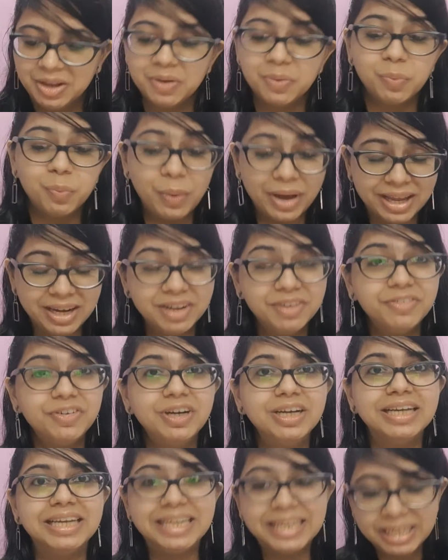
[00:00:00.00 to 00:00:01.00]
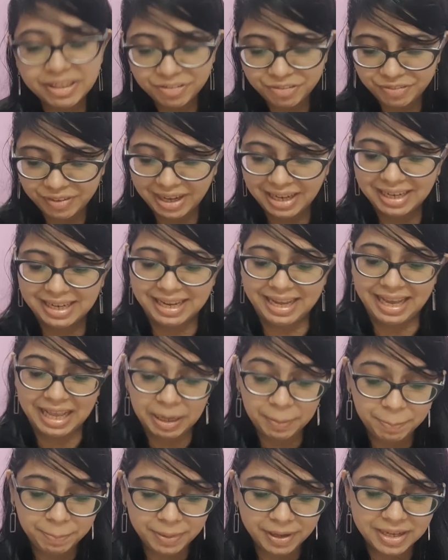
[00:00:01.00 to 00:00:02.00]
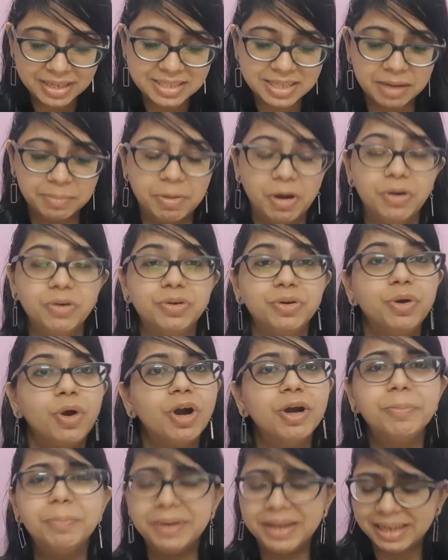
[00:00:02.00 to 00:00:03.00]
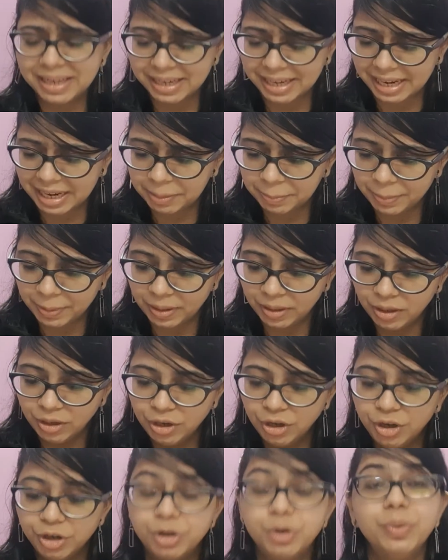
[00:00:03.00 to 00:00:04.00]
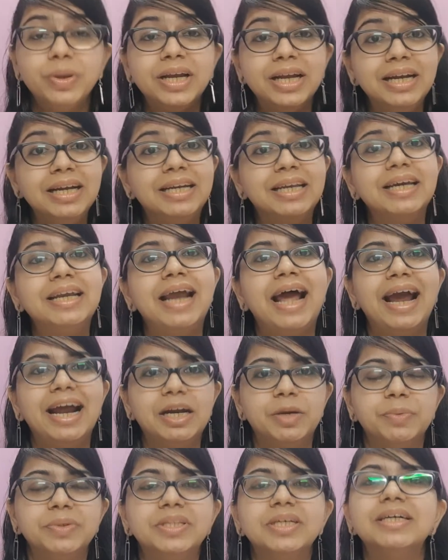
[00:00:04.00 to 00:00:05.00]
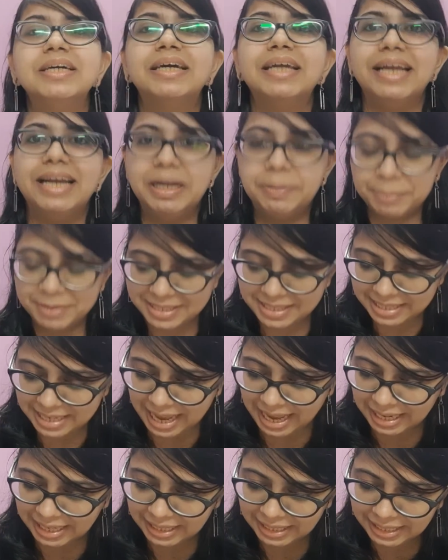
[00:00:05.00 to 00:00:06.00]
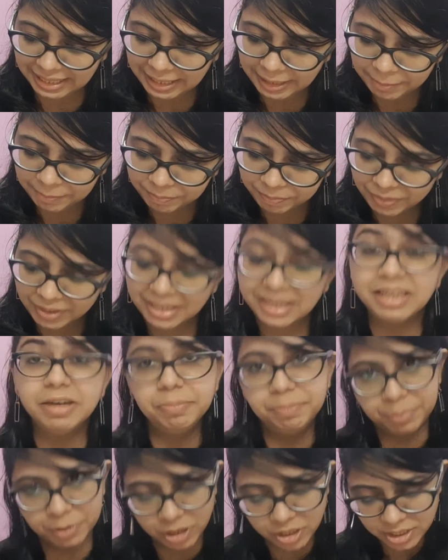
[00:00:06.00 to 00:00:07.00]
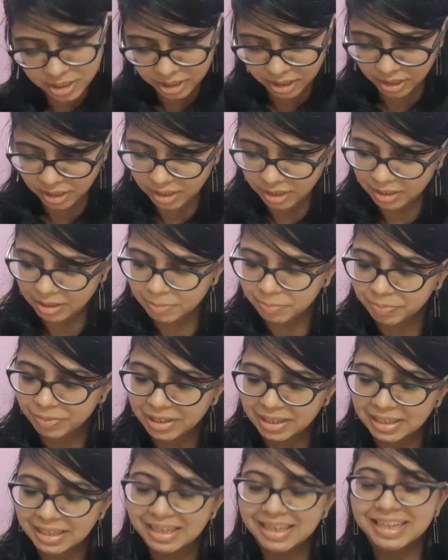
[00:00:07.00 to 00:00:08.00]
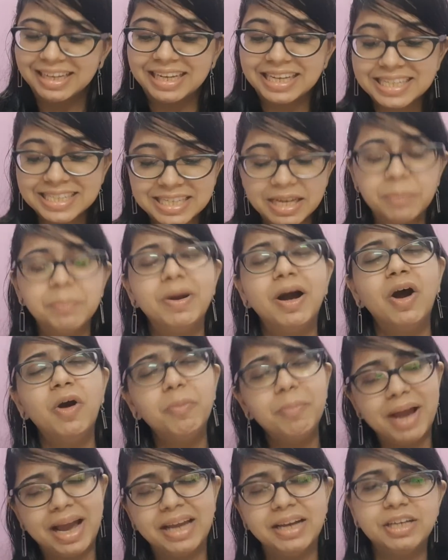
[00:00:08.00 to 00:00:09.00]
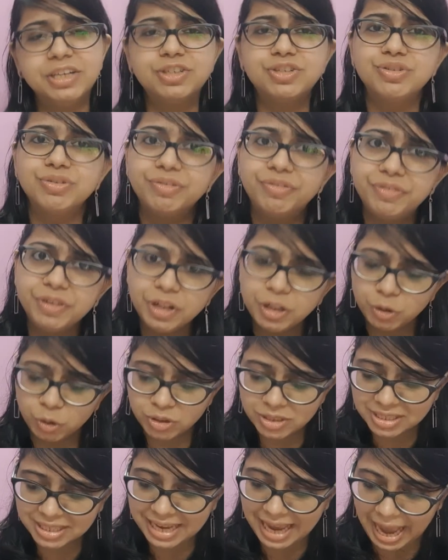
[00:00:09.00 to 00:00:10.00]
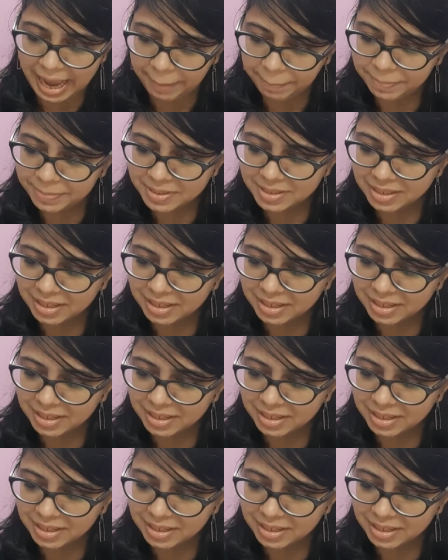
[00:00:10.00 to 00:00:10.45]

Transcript: Whenever he felt helpless about not being able to interact with a great personality in person, he somehow managed to fill those gaps